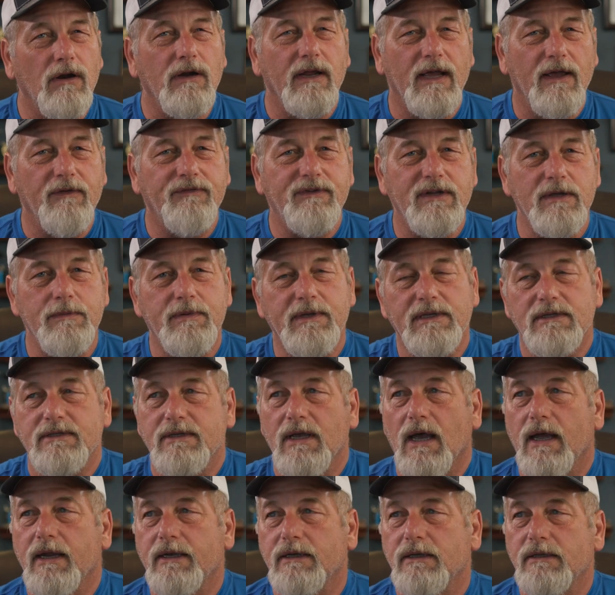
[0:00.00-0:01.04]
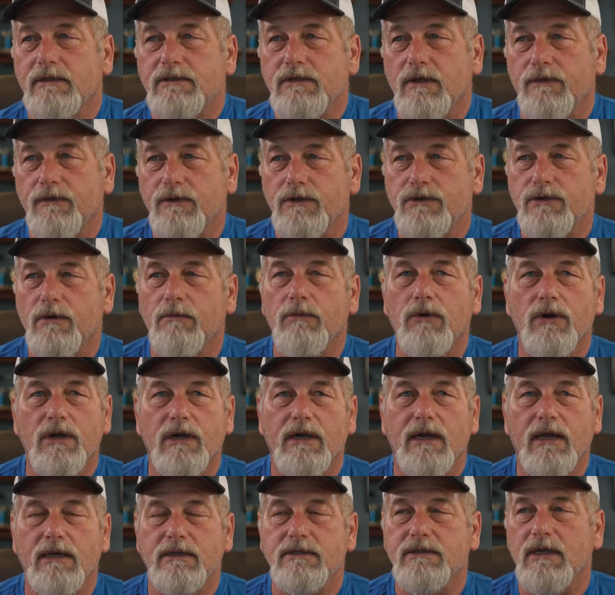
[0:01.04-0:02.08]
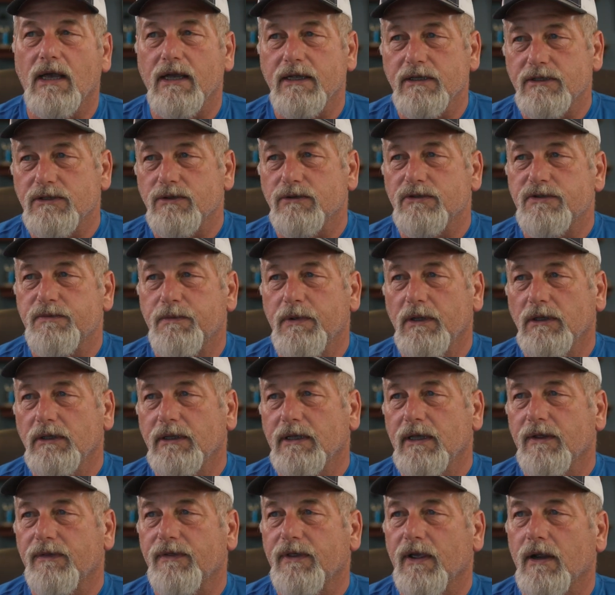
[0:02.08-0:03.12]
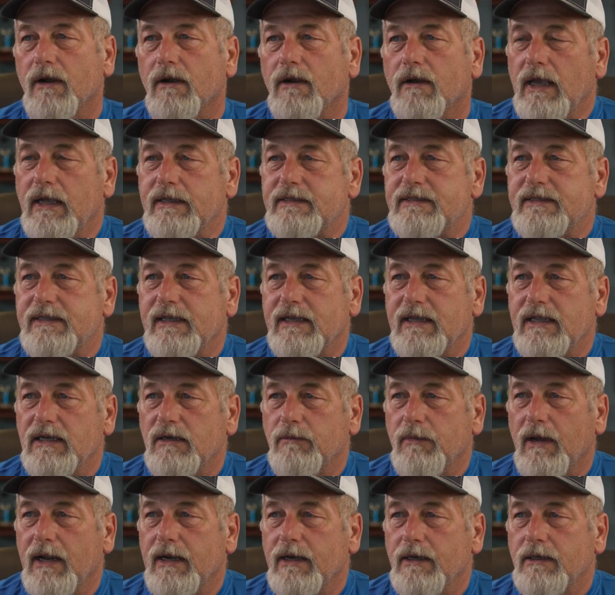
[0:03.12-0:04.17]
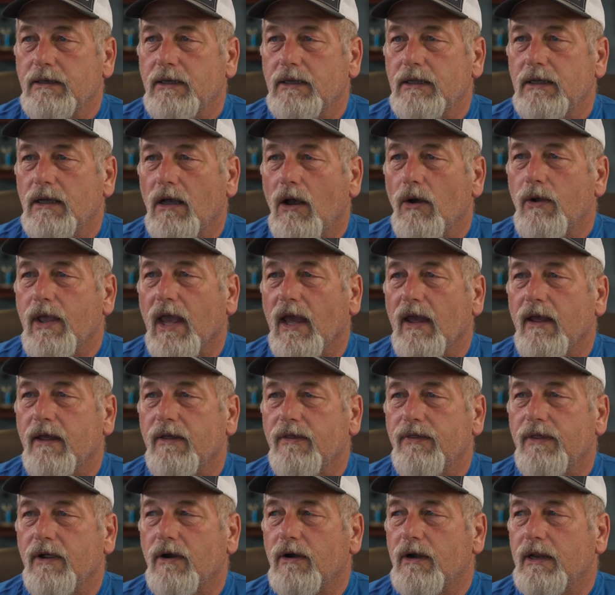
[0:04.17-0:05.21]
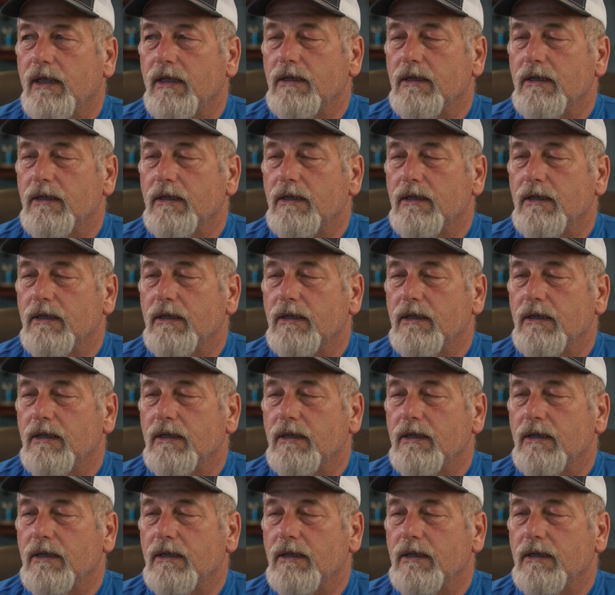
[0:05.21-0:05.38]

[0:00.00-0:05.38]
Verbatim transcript: of on an FTP site. It's on the Trimble Connect site, so it's building it there. It's thinking about it. Okay, there it